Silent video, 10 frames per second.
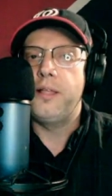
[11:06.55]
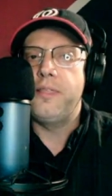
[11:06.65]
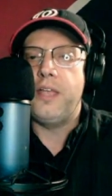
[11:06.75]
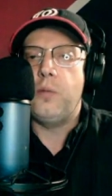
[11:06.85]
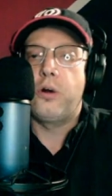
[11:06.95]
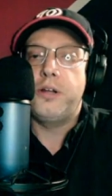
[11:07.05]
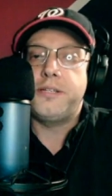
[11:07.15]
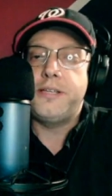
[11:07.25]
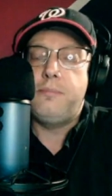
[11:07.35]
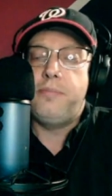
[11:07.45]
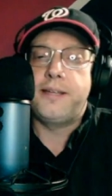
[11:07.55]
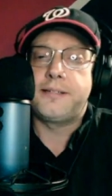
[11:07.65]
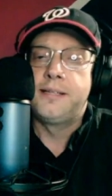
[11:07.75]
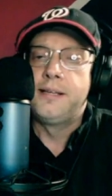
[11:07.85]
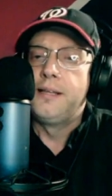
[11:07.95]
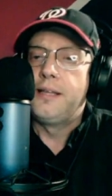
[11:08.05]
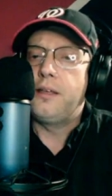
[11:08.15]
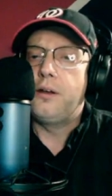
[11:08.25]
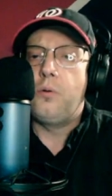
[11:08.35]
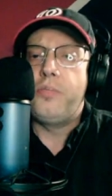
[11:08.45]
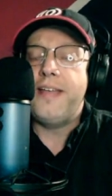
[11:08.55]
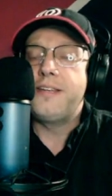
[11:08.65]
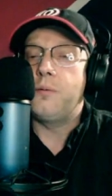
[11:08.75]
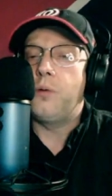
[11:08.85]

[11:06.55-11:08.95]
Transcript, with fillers: They were a team that, they